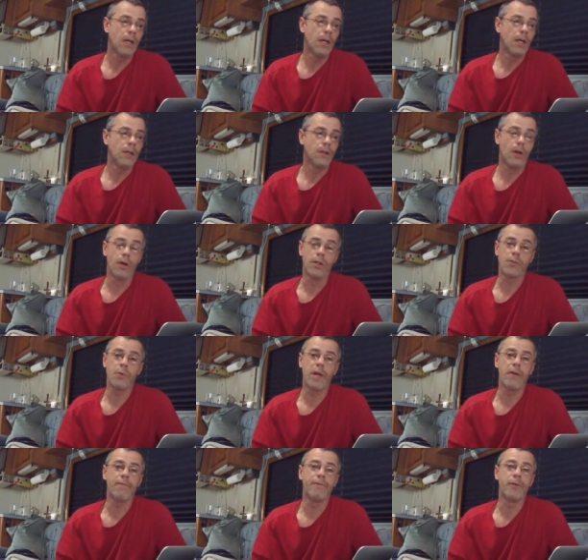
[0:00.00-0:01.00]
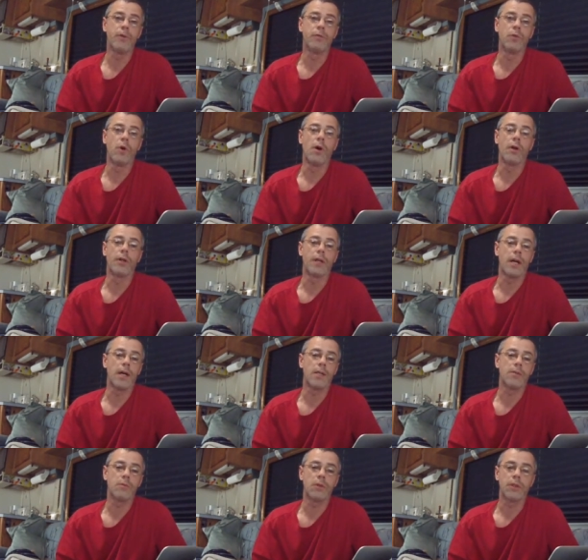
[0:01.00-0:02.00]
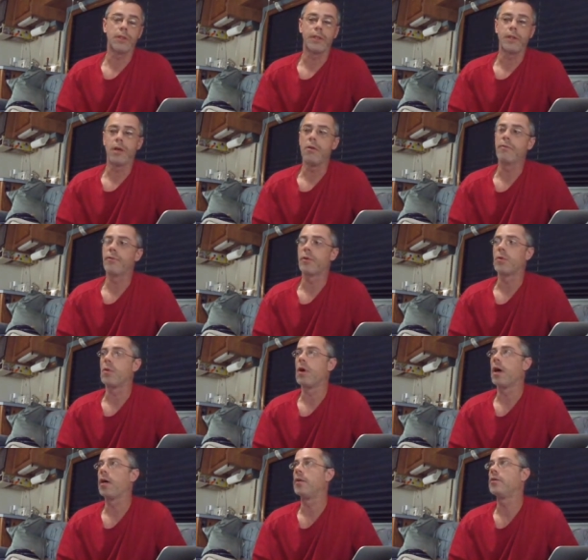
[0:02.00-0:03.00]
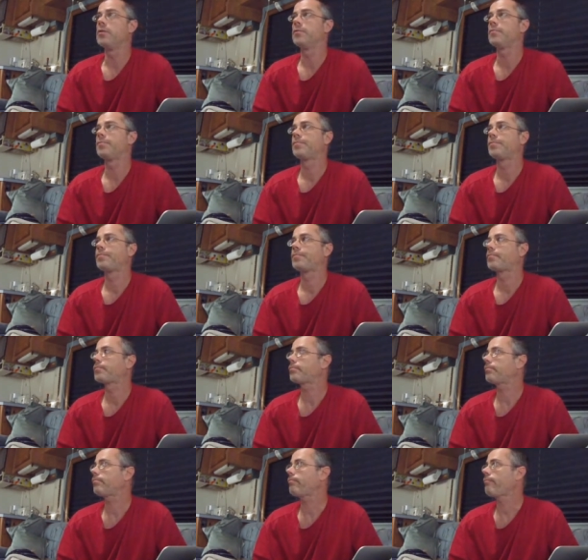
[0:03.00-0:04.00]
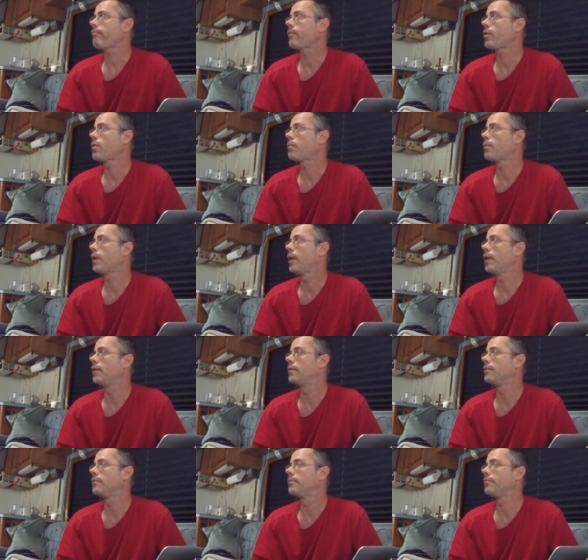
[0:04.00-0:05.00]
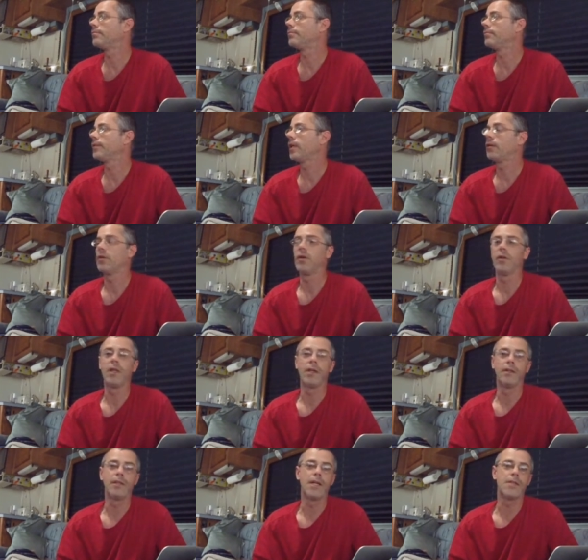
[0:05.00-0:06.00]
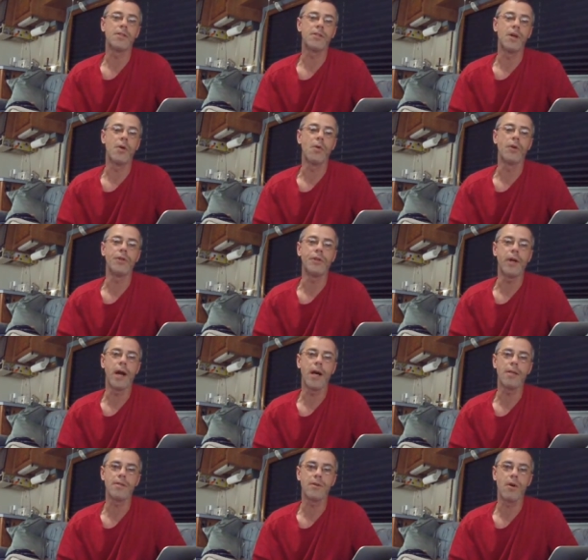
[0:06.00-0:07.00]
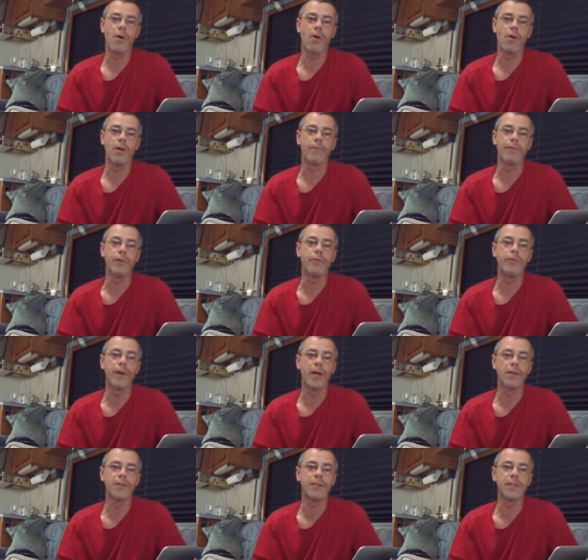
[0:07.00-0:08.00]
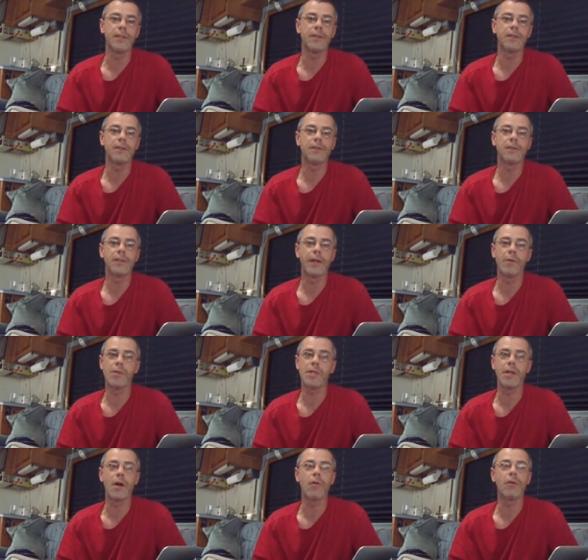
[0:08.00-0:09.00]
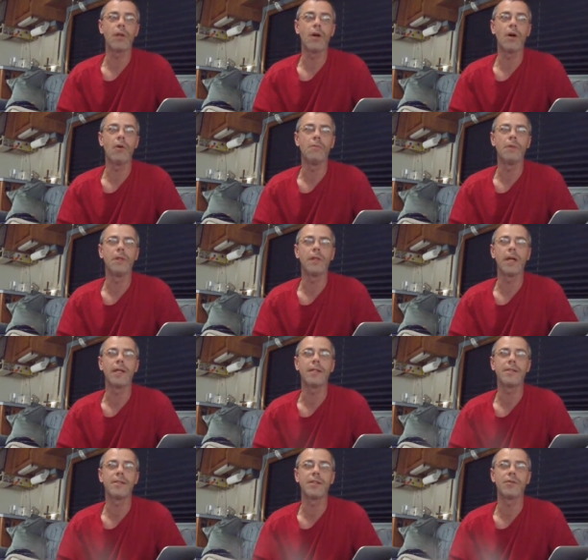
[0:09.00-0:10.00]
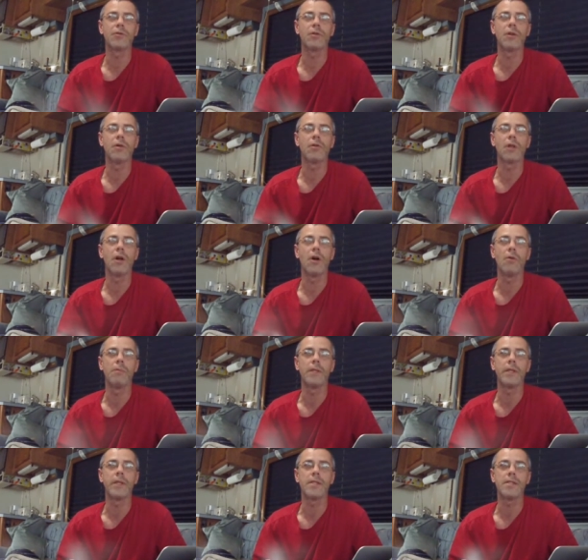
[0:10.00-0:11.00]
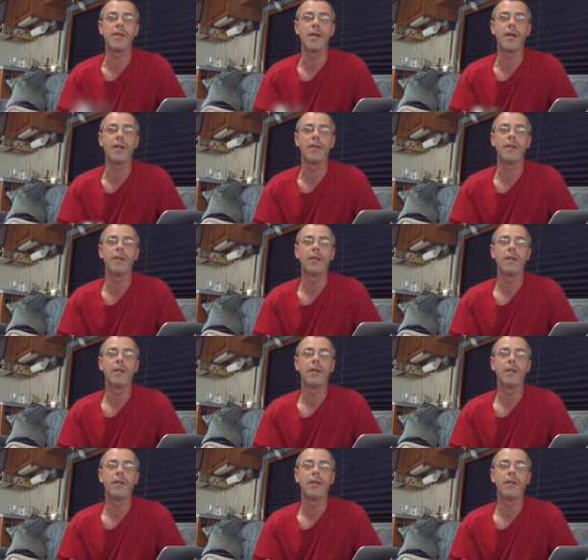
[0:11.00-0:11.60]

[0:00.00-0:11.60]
As long as we have food and water, guys, we're good to go for a while. But I don't know, let, let us know where you guys are and if you felt it. It was in Oklahoma, like central Oklahoma, they said.